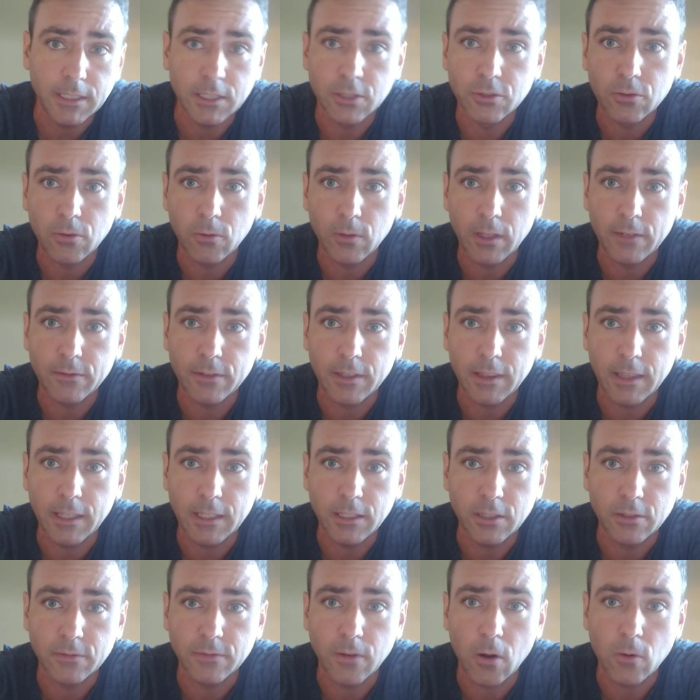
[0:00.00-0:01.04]
control
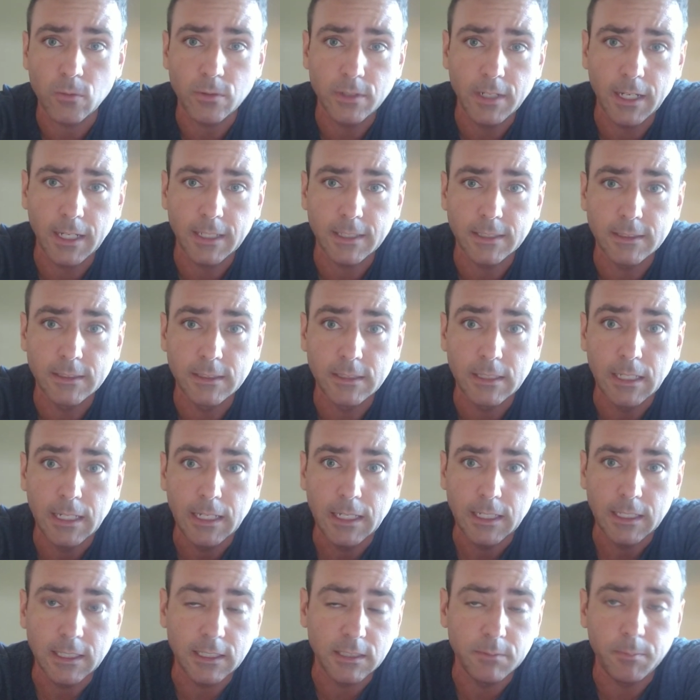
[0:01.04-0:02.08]
everything your phone does
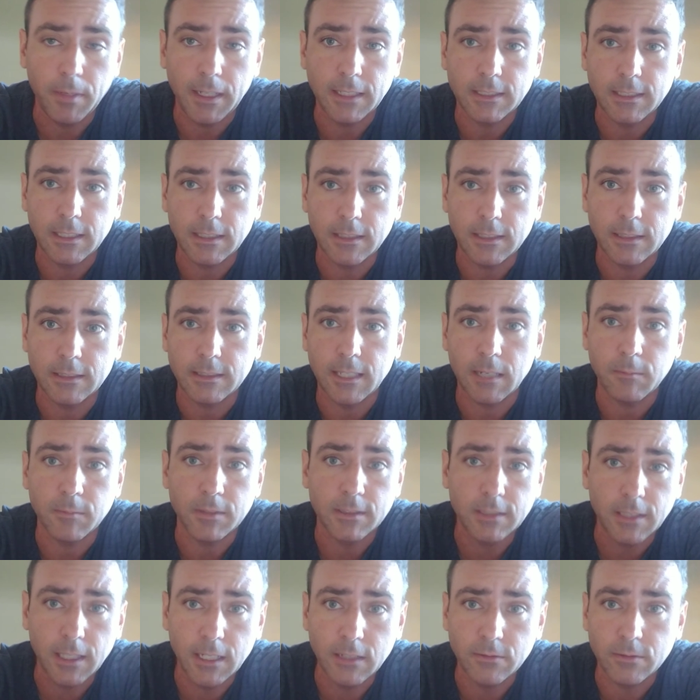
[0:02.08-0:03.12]
is basically the same
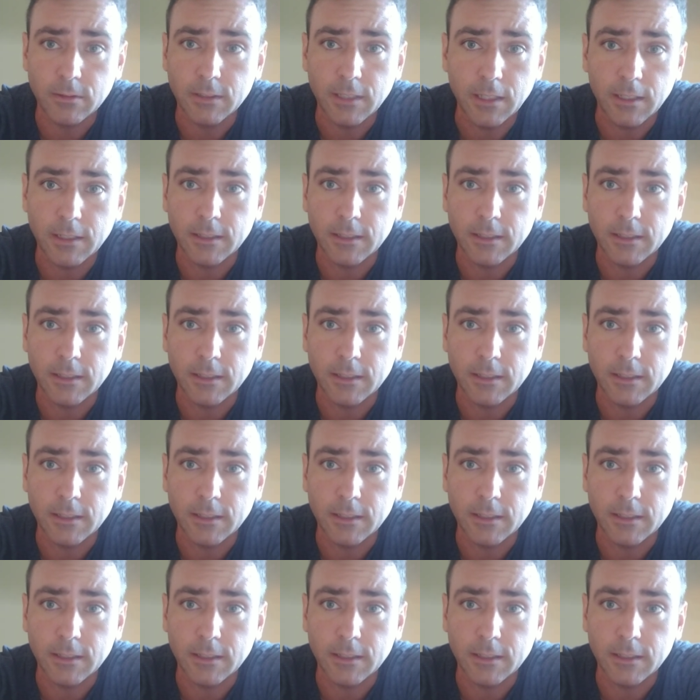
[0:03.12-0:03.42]
as slavery.